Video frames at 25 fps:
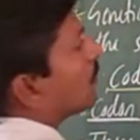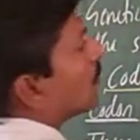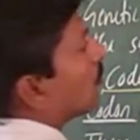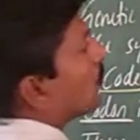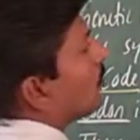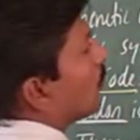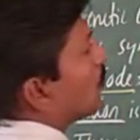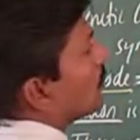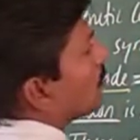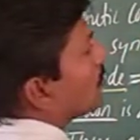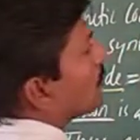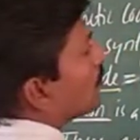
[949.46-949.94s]

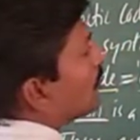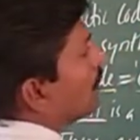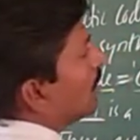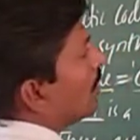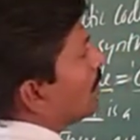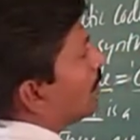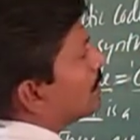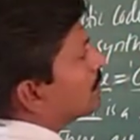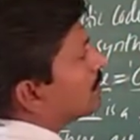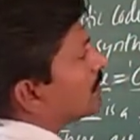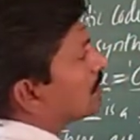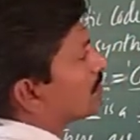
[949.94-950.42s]
code
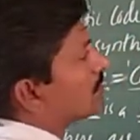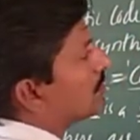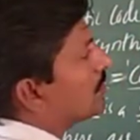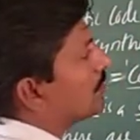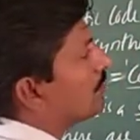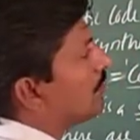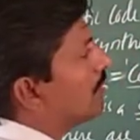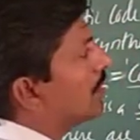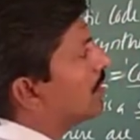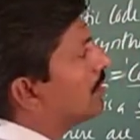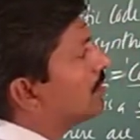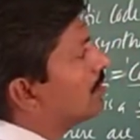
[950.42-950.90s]

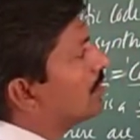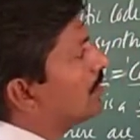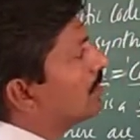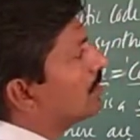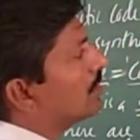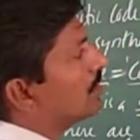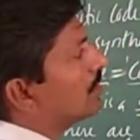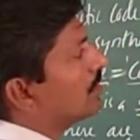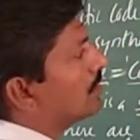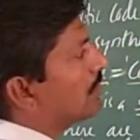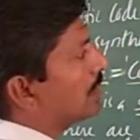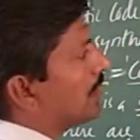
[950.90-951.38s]
system
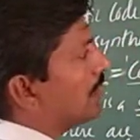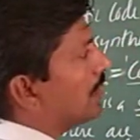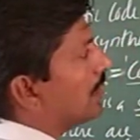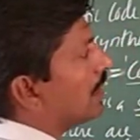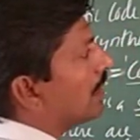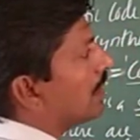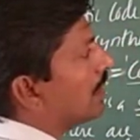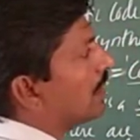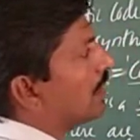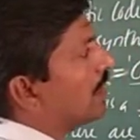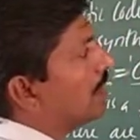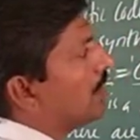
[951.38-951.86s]
in
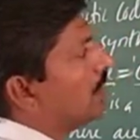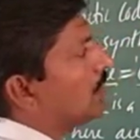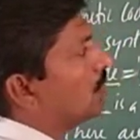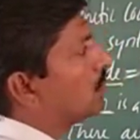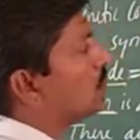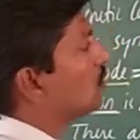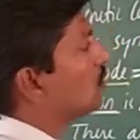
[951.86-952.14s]
DNA to